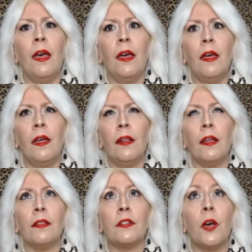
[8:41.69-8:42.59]
like the time
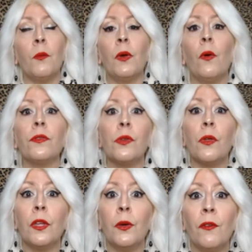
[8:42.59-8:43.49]
we all saw the
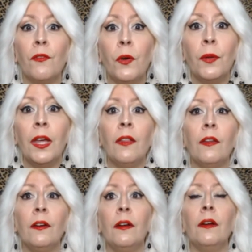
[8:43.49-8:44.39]
UFO
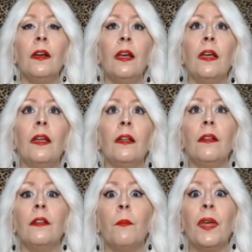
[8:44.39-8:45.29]
together, and the
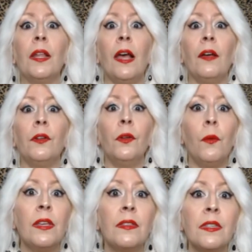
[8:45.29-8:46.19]
big loud
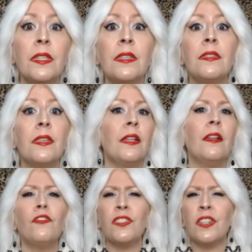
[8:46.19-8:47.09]
noises, and just
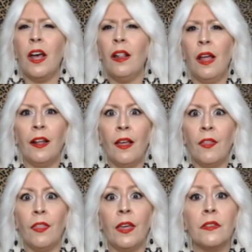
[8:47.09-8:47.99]
a lot of other
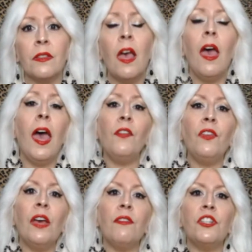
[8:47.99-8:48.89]
things. And if you haven't
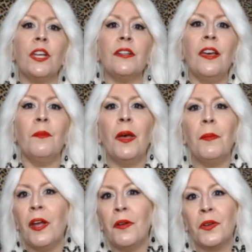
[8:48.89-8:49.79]
checked out my
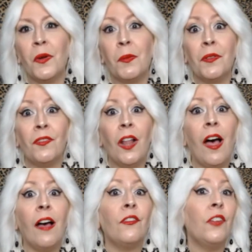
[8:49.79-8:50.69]
paranormal vlog
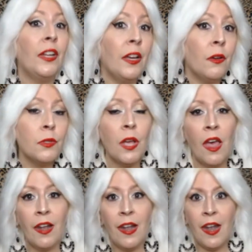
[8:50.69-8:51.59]
videos,
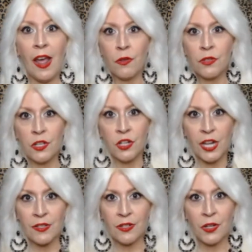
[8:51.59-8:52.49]
now's the chance to
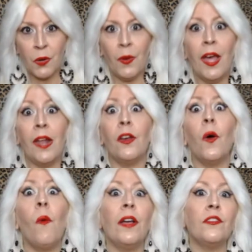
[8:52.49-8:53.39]
go ahead and go watch
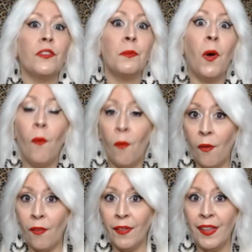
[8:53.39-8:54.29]
them all.
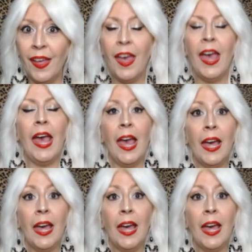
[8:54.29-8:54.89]
And